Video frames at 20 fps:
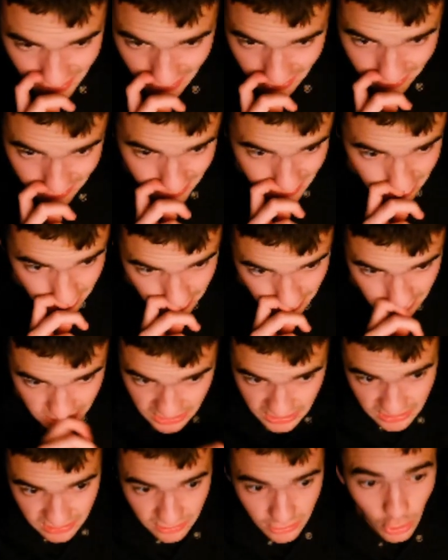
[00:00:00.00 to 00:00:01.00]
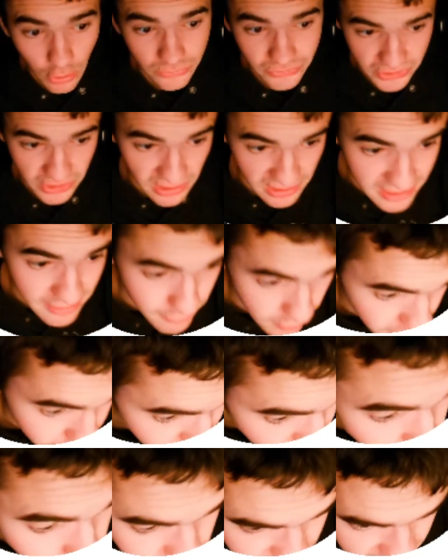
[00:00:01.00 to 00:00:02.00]
know, you can just constantly
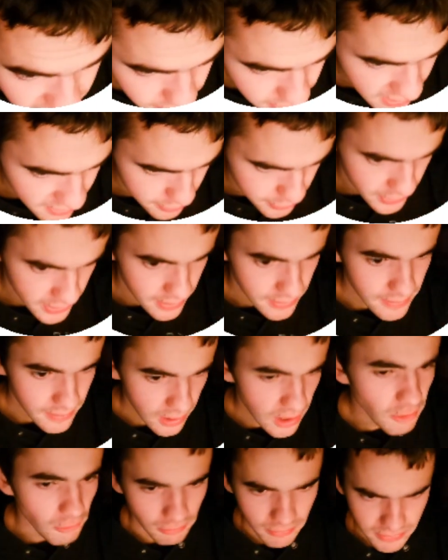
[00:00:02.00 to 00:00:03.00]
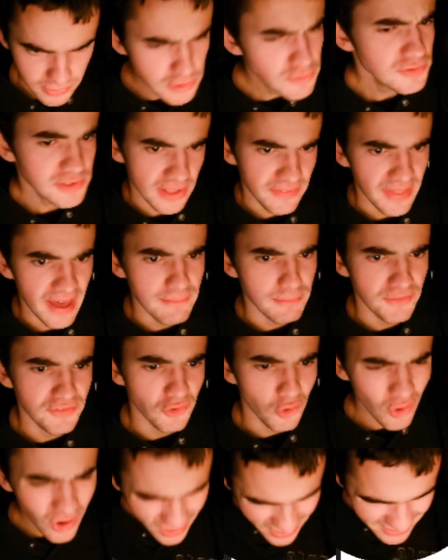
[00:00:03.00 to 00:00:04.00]
refute it with... Oh, you've done that
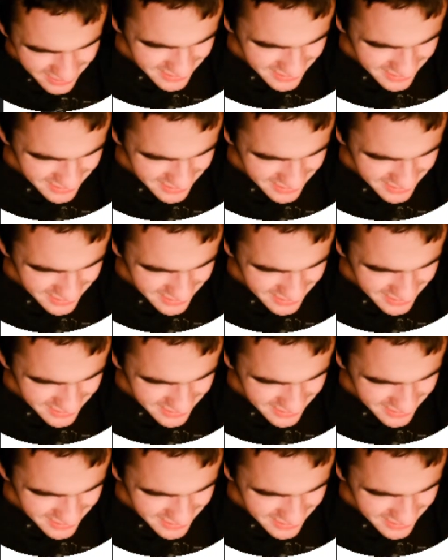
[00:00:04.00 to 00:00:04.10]
before.